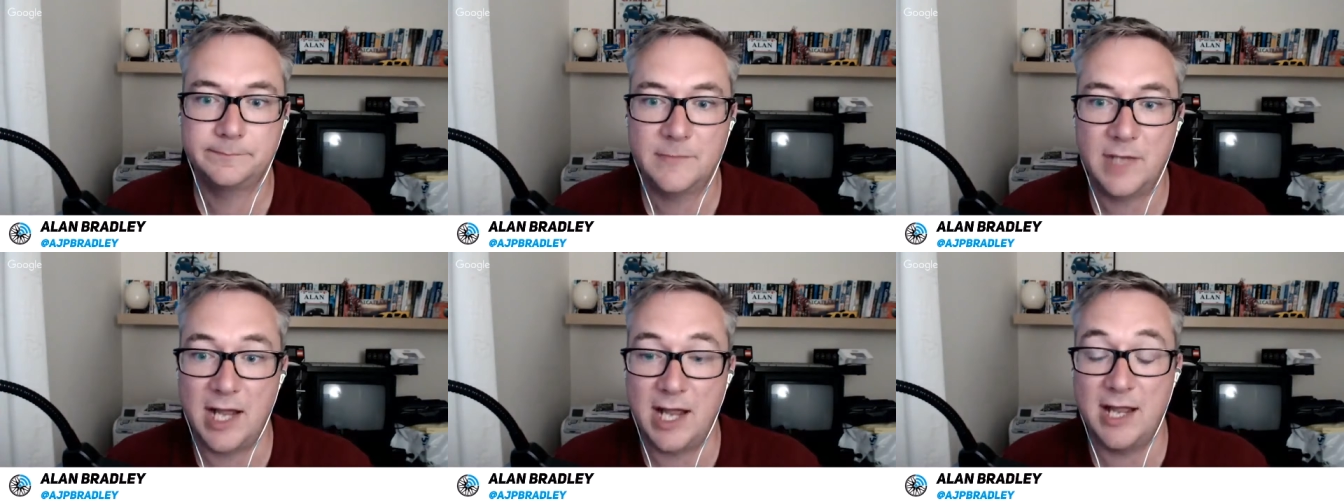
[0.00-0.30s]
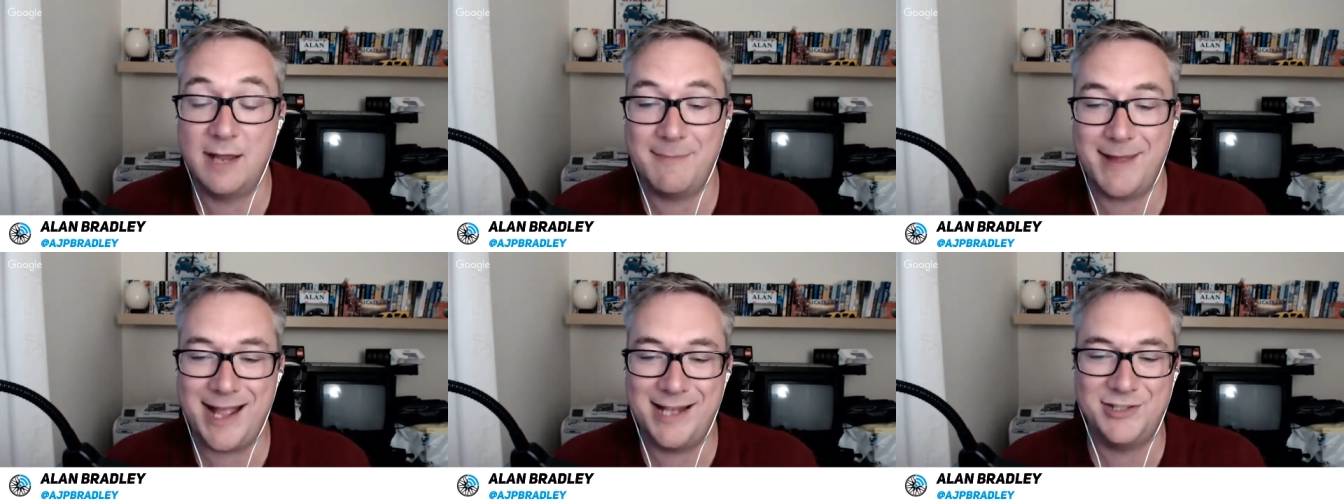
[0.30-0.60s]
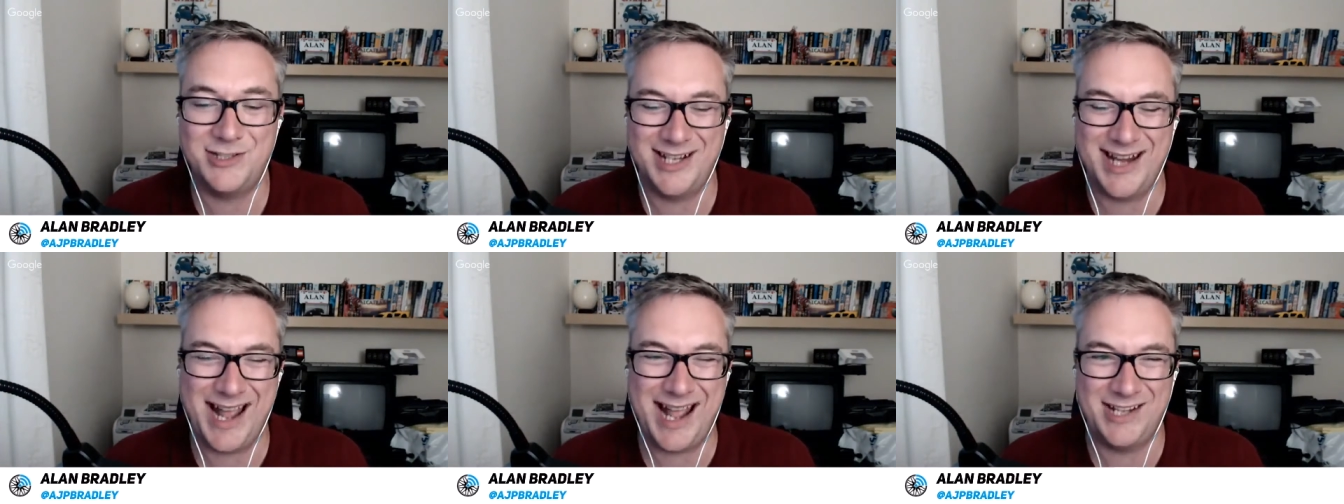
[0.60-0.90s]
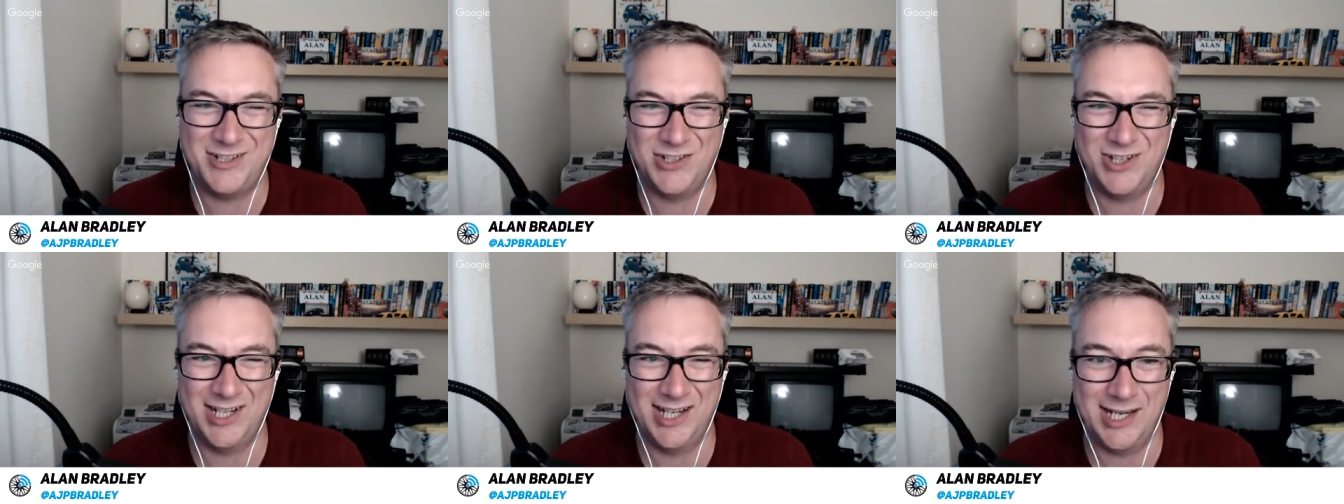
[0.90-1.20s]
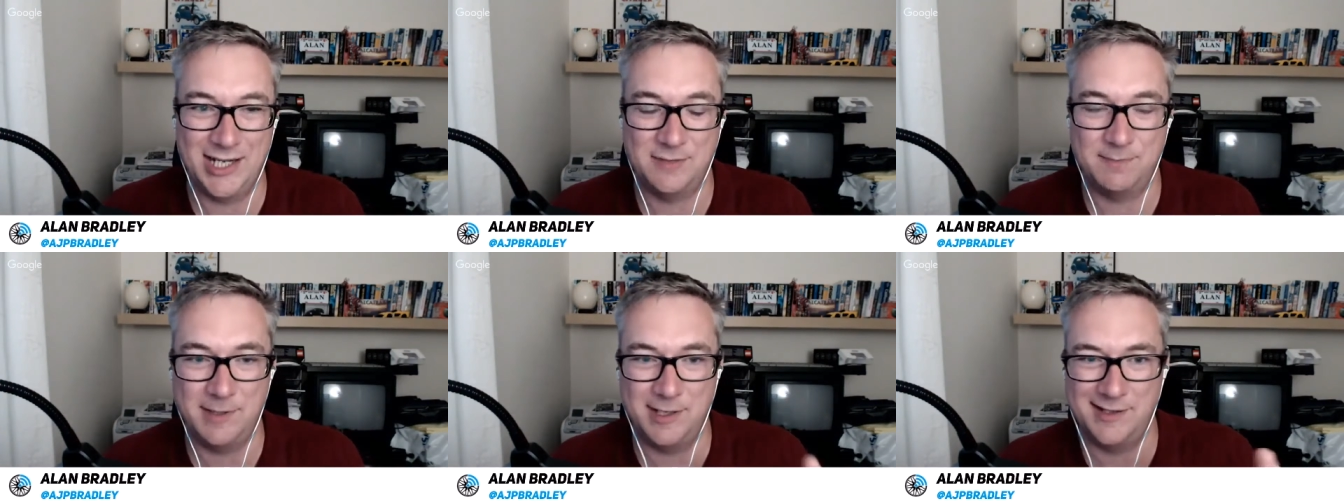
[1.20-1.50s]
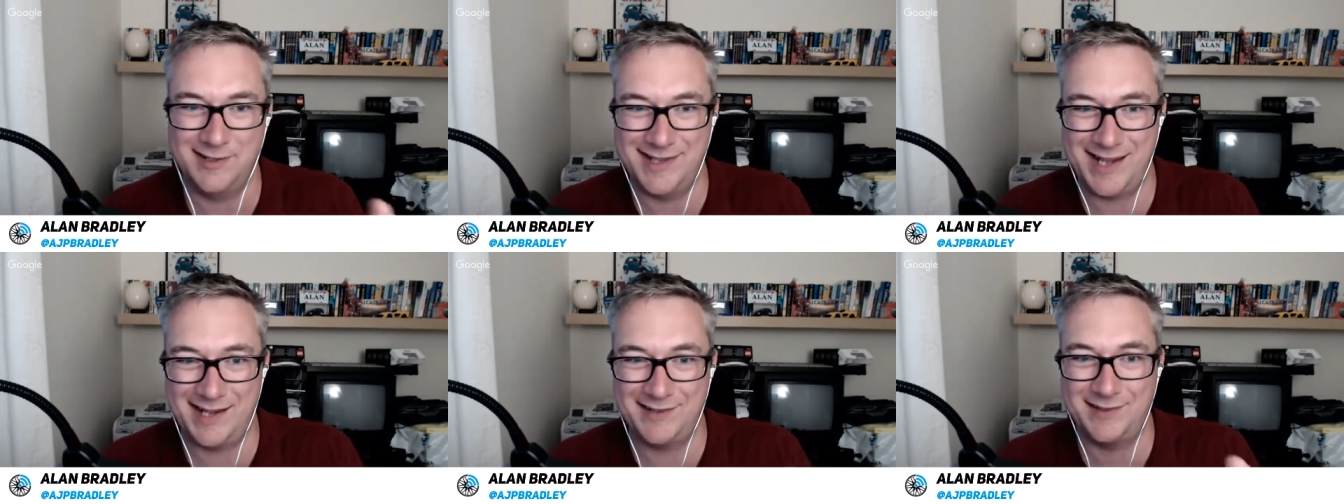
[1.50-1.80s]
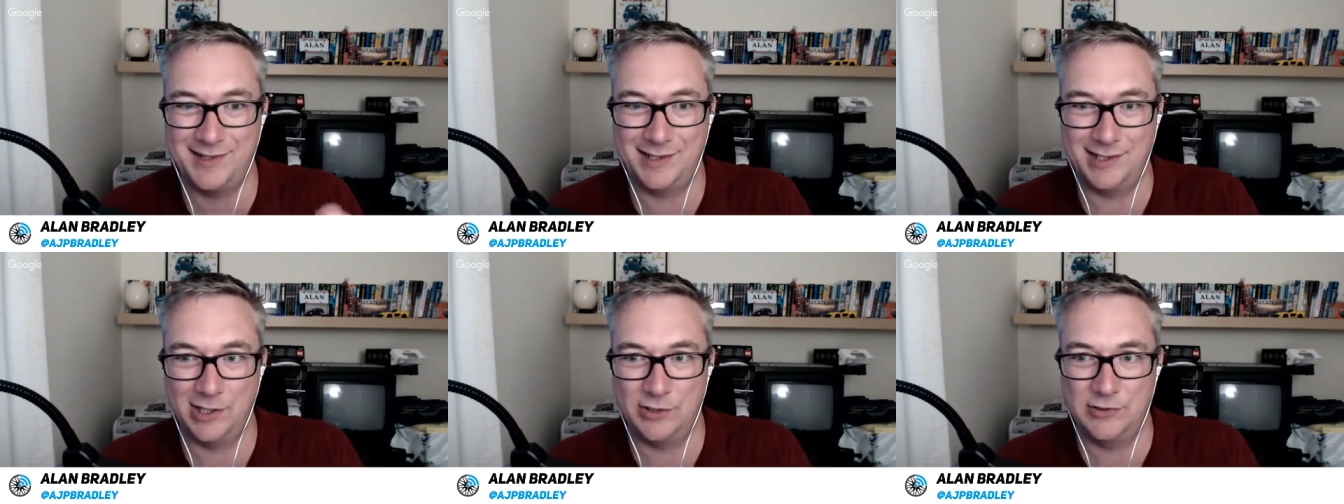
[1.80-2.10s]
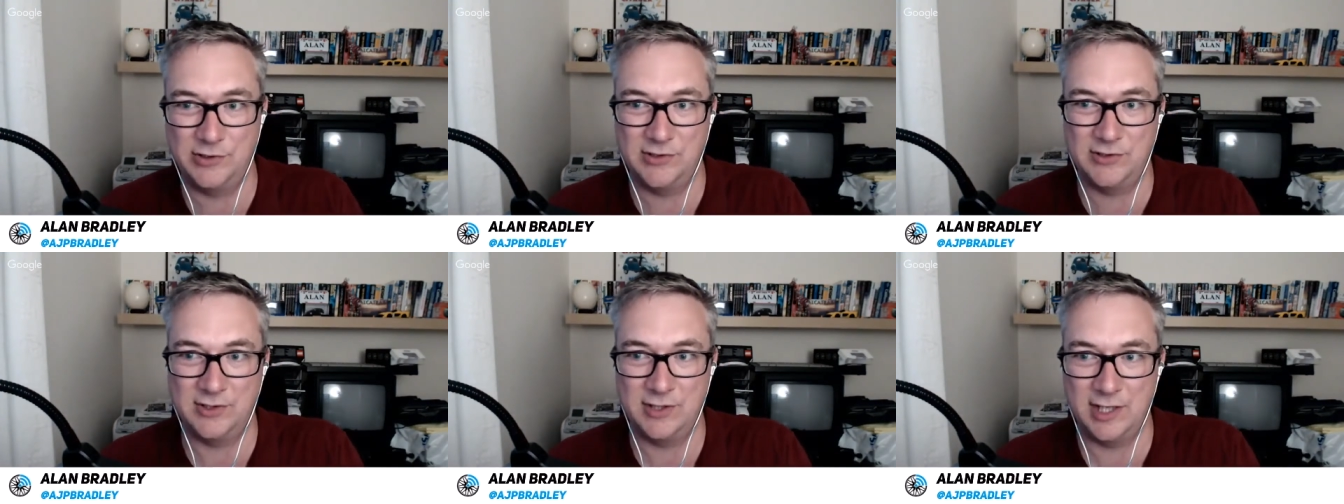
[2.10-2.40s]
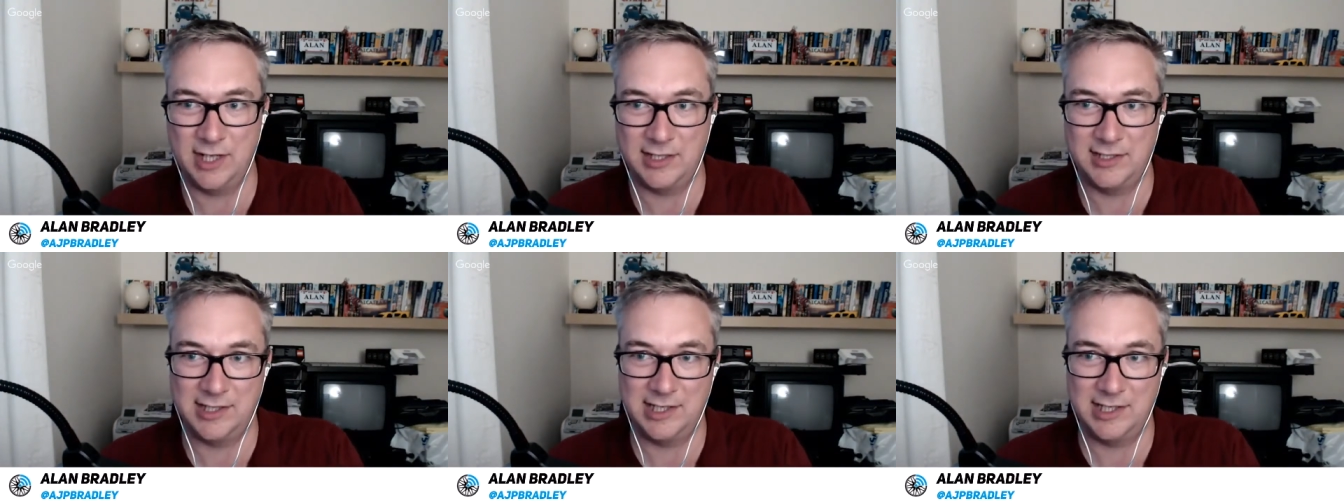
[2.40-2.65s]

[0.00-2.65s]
I imagine actually it's because that's the closest to 90